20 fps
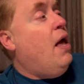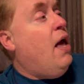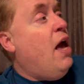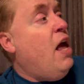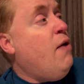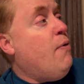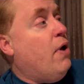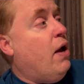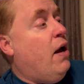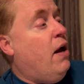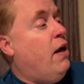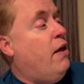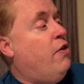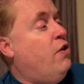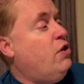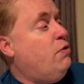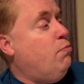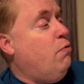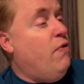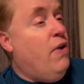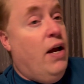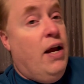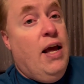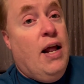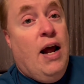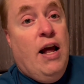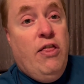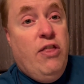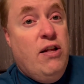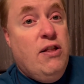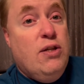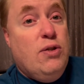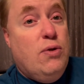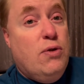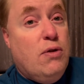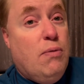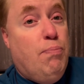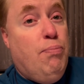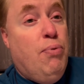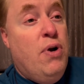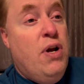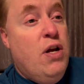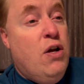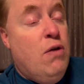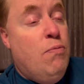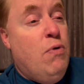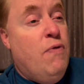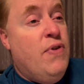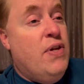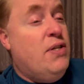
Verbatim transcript: Anyway, uh, this movie, again, I think this was a pretty good movie.